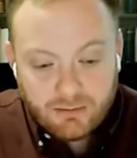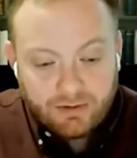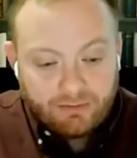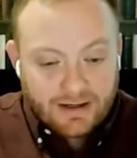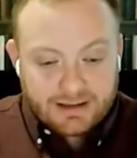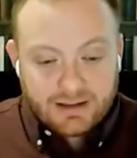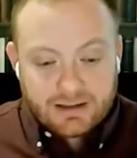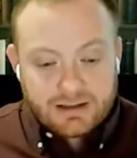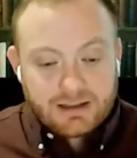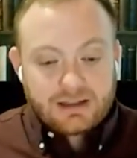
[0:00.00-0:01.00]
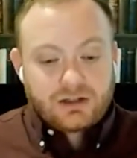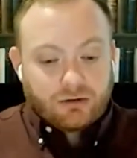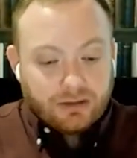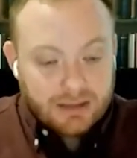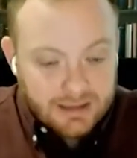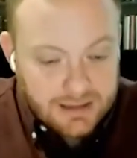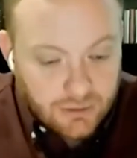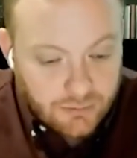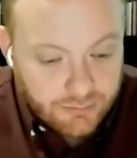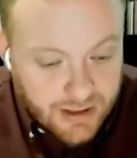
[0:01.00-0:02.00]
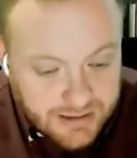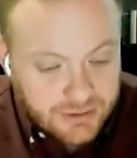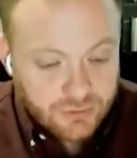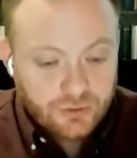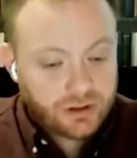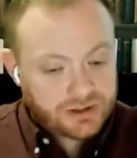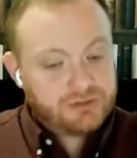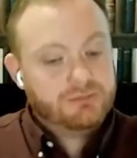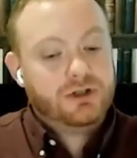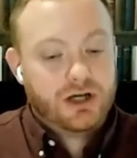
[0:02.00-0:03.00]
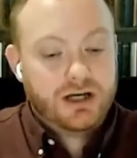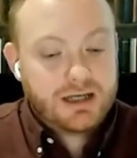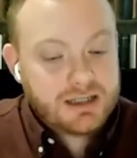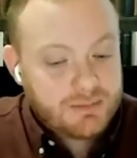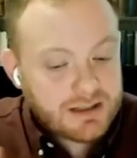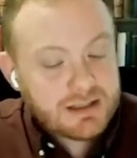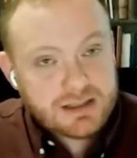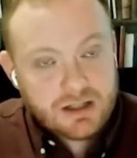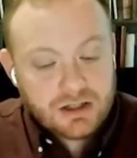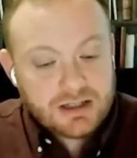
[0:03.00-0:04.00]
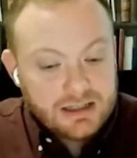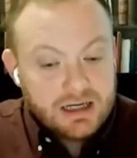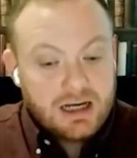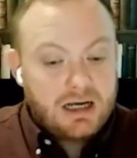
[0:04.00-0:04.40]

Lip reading: the fact that historically your brand or your customer journey has been designed